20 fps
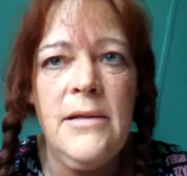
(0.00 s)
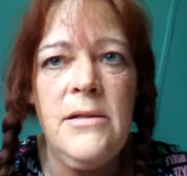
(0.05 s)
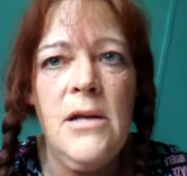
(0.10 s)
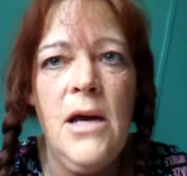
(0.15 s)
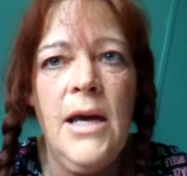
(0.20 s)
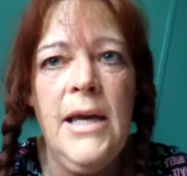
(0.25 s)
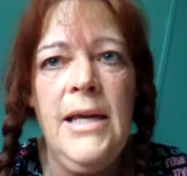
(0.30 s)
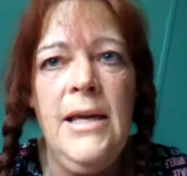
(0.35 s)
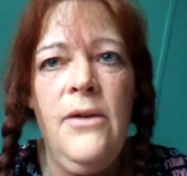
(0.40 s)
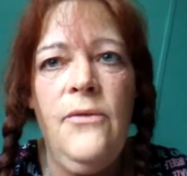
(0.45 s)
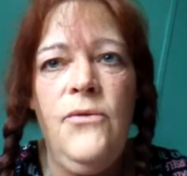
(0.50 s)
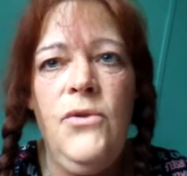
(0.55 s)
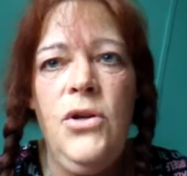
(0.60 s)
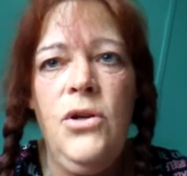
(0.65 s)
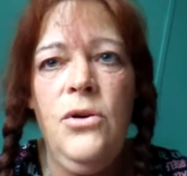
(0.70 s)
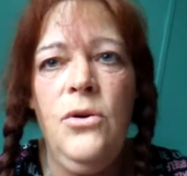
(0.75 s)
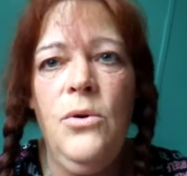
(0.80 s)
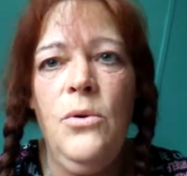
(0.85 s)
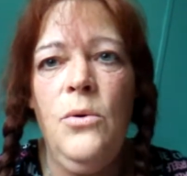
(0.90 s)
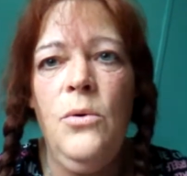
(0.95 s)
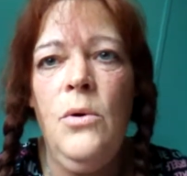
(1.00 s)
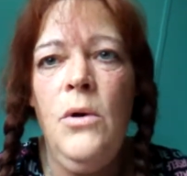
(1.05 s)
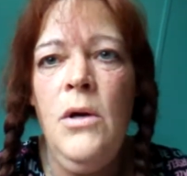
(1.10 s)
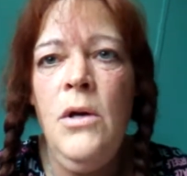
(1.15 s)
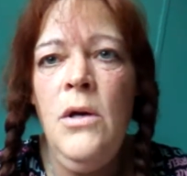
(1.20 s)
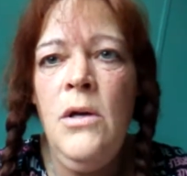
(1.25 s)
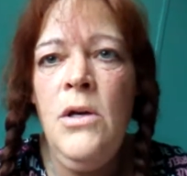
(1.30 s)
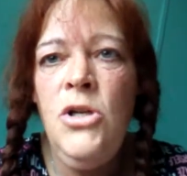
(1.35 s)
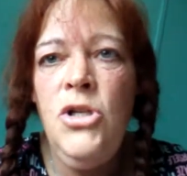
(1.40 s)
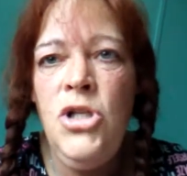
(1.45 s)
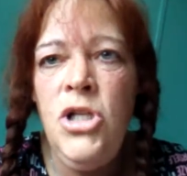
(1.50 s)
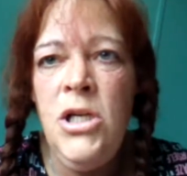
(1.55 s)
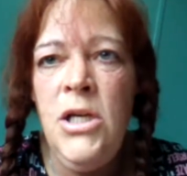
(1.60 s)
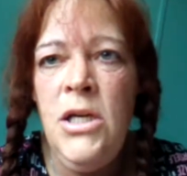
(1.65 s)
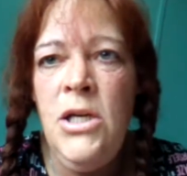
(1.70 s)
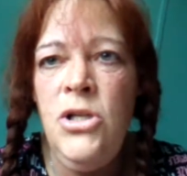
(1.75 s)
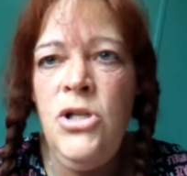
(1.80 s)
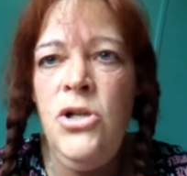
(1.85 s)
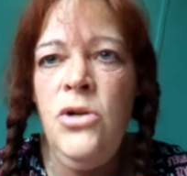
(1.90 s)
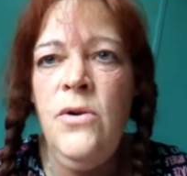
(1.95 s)
I give you
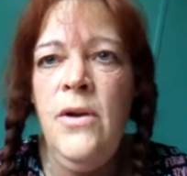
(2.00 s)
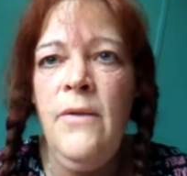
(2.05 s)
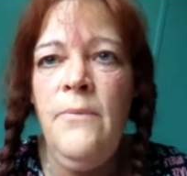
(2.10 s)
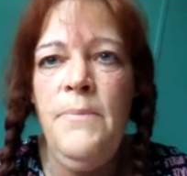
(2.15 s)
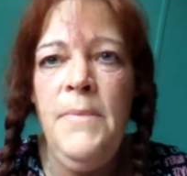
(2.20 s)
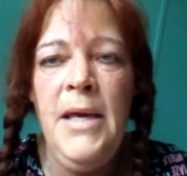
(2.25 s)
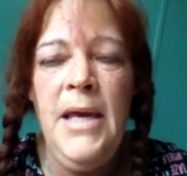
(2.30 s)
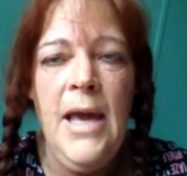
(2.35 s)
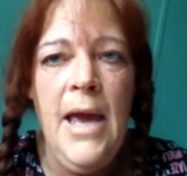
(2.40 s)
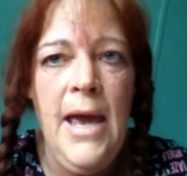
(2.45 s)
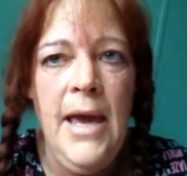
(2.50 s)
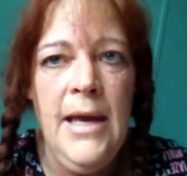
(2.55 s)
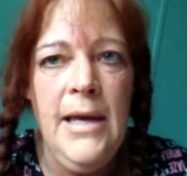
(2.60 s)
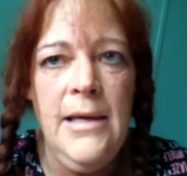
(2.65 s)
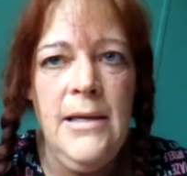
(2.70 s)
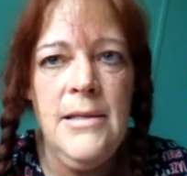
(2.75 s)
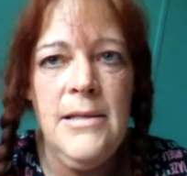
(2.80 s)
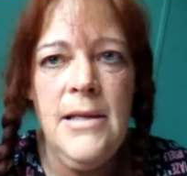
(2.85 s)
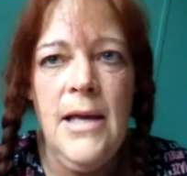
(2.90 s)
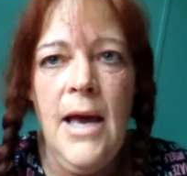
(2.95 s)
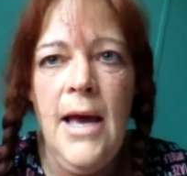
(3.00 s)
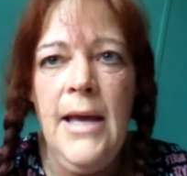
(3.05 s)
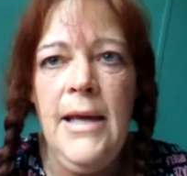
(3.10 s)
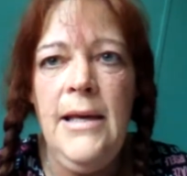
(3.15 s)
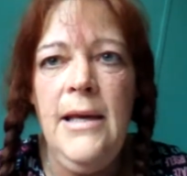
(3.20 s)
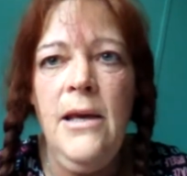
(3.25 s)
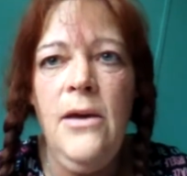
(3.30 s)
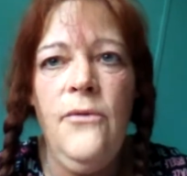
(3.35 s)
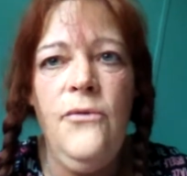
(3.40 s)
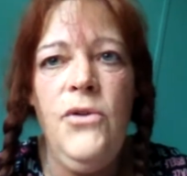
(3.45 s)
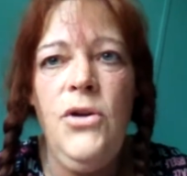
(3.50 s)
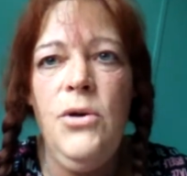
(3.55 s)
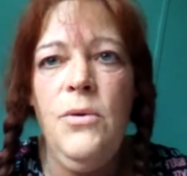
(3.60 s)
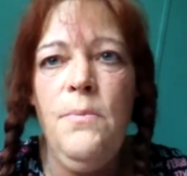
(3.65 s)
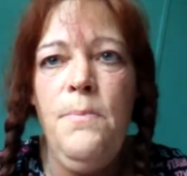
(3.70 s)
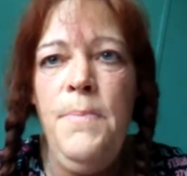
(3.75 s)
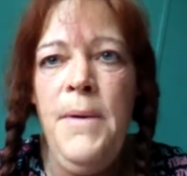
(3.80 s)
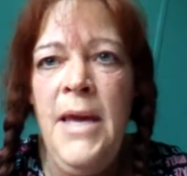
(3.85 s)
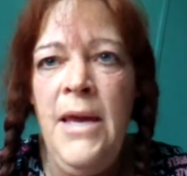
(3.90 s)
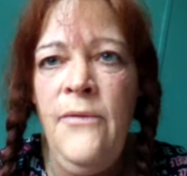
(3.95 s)
cheese, you give me eggs. I give you
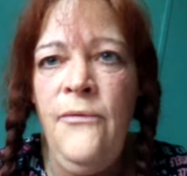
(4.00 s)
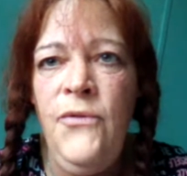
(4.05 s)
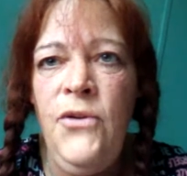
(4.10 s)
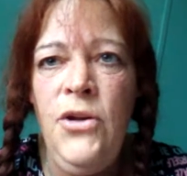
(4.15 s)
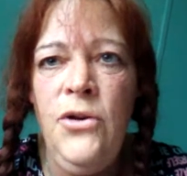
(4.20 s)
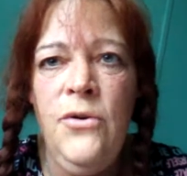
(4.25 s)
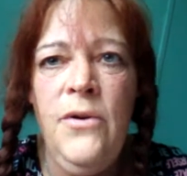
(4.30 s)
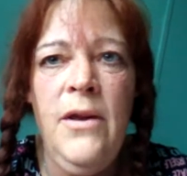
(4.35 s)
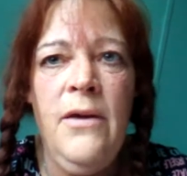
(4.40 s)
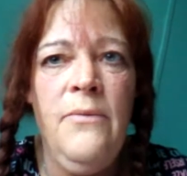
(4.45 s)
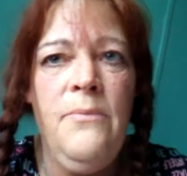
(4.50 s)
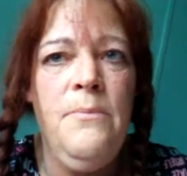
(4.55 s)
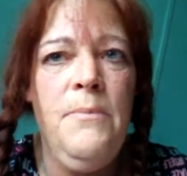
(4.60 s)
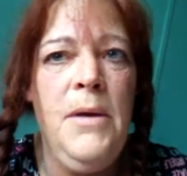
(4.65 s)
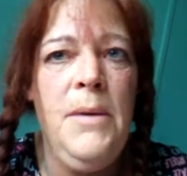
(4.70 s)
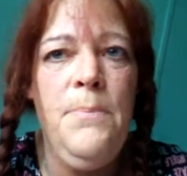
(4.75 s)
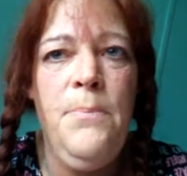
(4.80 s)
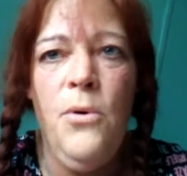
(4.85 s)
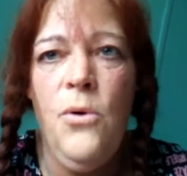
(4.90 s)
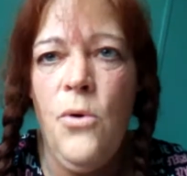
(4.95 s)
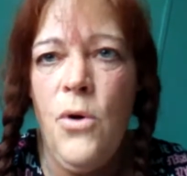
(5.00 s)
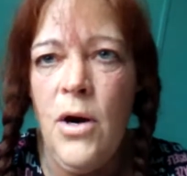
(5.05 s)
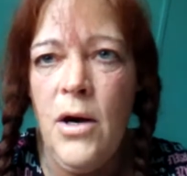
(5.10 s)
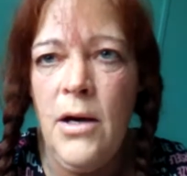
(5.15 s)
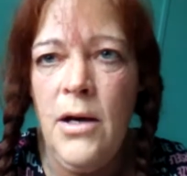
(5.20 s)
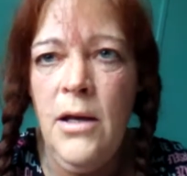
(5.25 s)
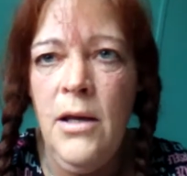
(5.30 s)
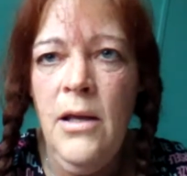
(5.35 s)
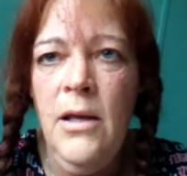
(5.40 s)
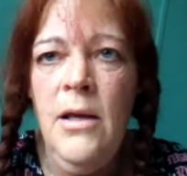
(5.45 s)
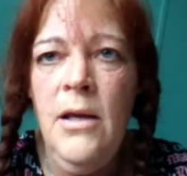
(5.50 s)
beef, you give me pork.